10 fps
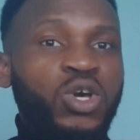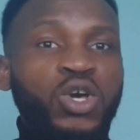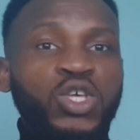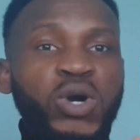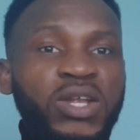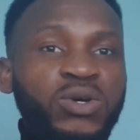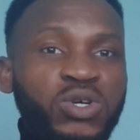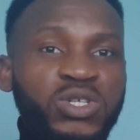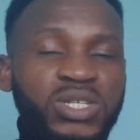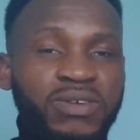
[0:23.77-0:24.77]
You are not
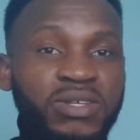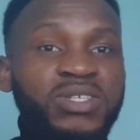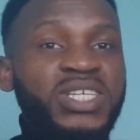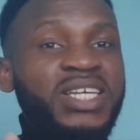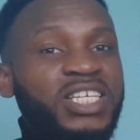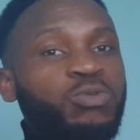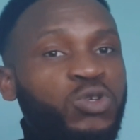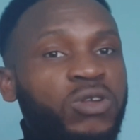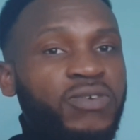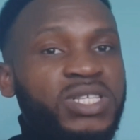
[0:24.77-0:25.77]
just seeing this
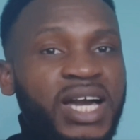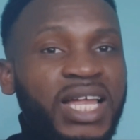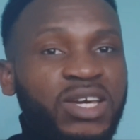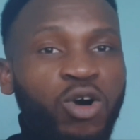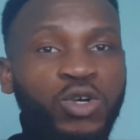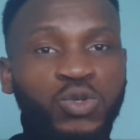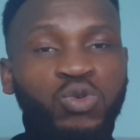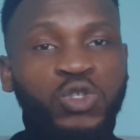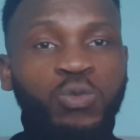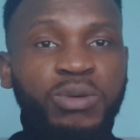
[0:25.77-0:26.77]
product physically. All you do
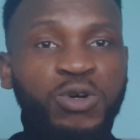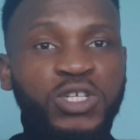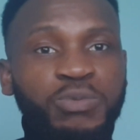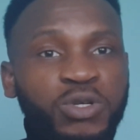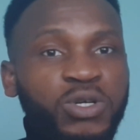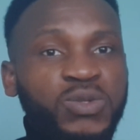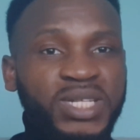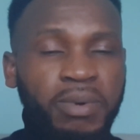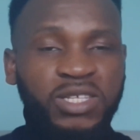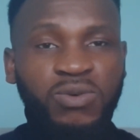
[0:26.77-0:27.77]
is to promote this product with a
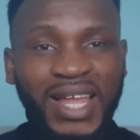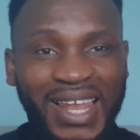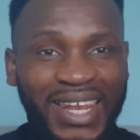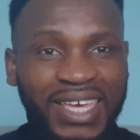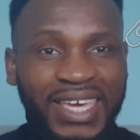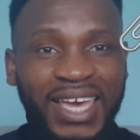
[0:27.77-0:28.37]
particular link,